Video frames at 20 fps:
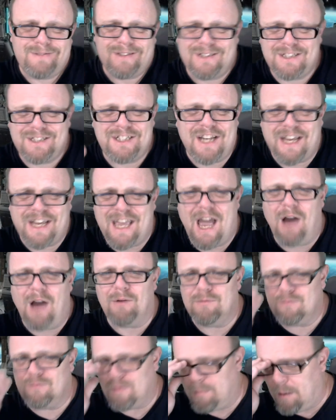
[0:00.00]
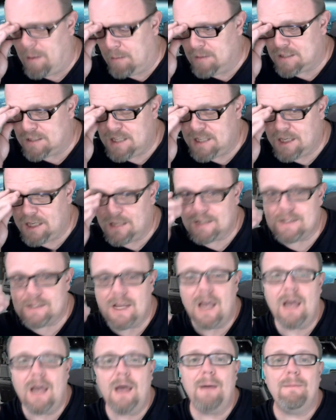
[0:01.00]
check out Republic Tees
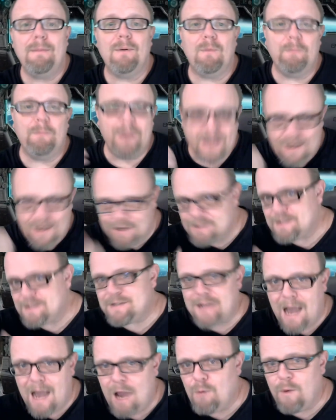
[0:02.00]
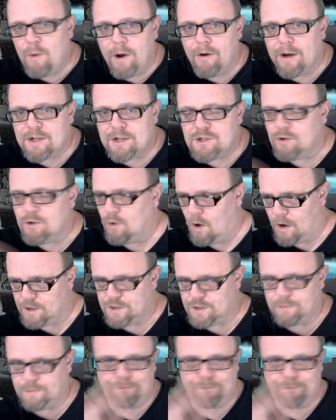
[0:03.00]
because I wear extra large.